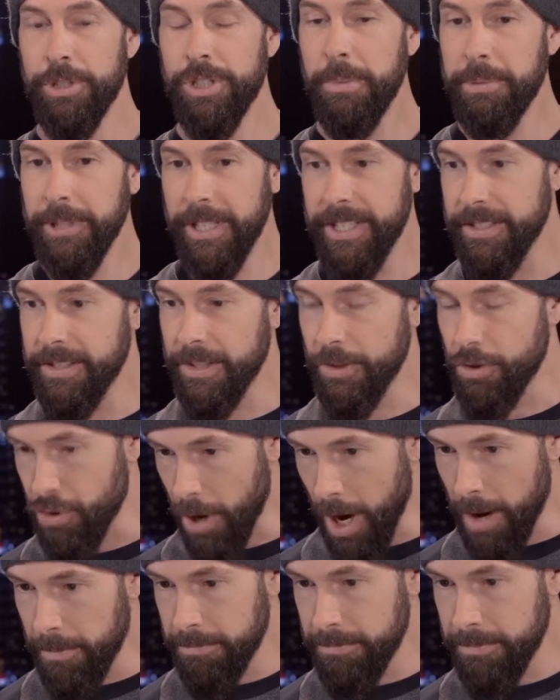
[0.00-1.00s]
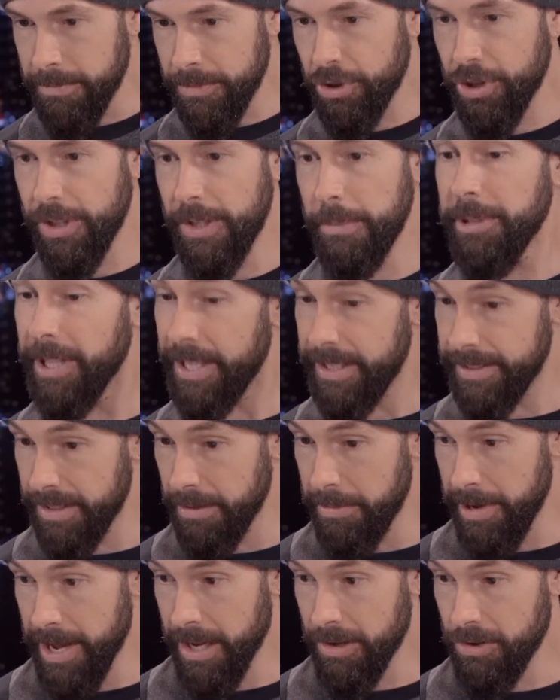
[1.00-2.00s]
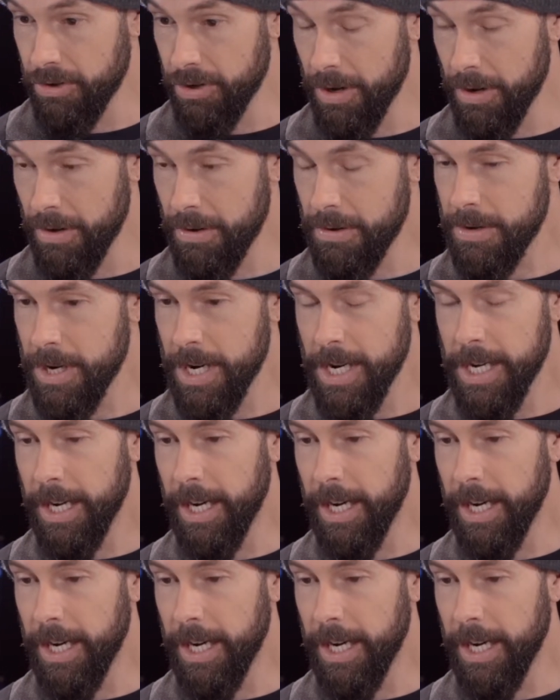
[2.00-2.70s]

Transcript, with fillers: she plays the drums, she plays the banjo.